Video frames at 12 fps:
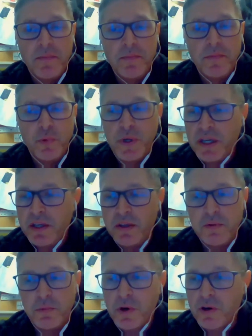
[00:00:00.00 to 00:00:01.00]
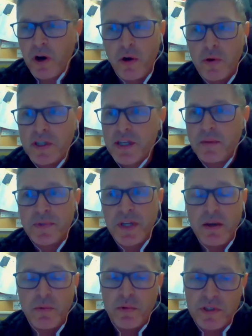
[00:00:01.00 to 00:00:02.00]
We're always
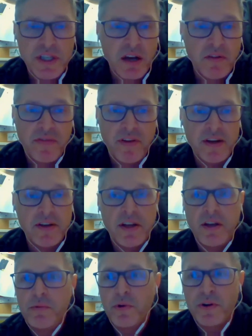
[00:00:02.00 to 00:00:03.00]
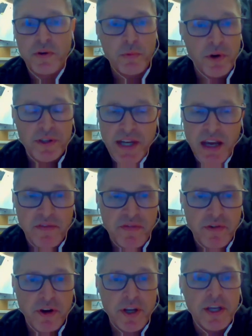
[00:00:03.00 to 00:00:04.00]
update. We're self-funded. We're
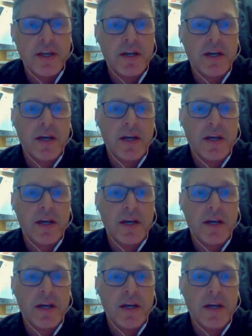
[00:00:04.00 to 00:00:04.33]
debt-free.